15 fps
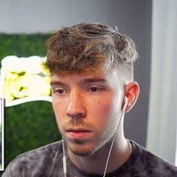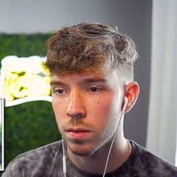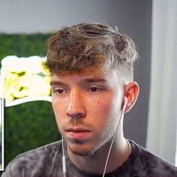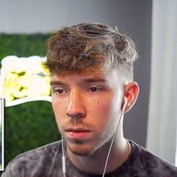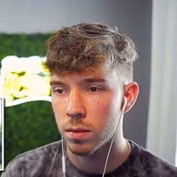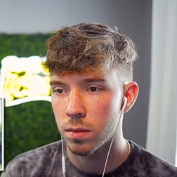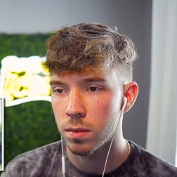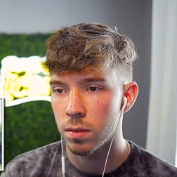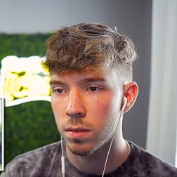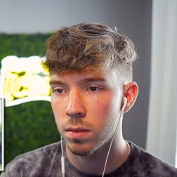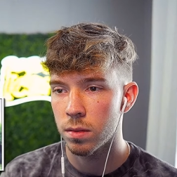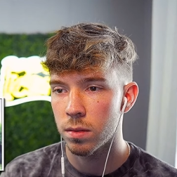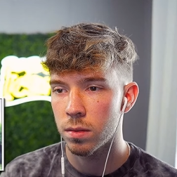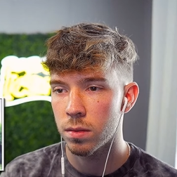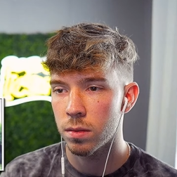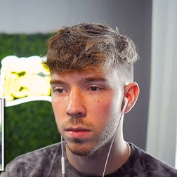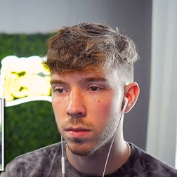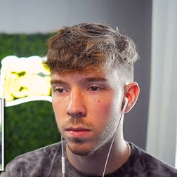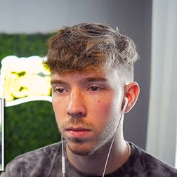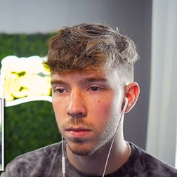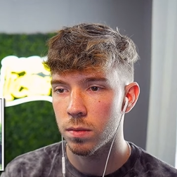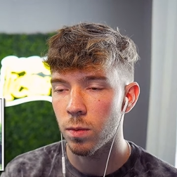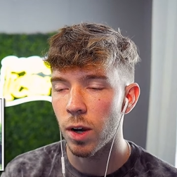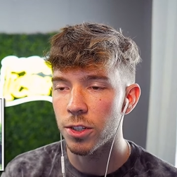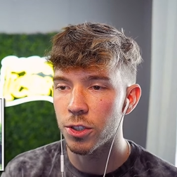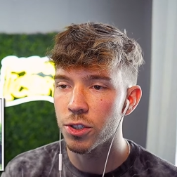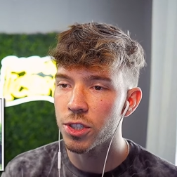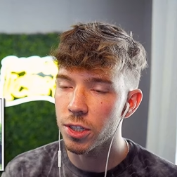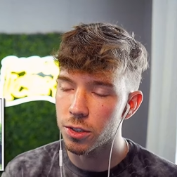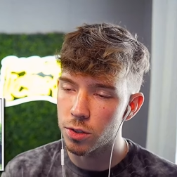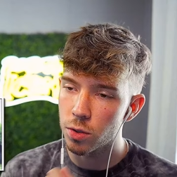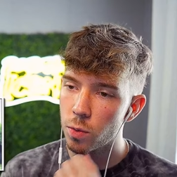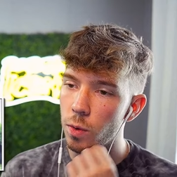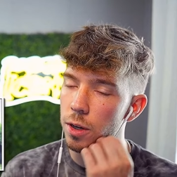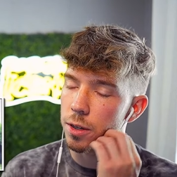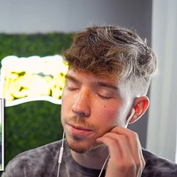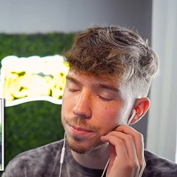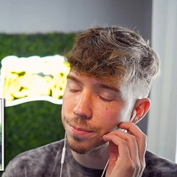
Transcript: As far as I'm aware, no Why is your skin so white?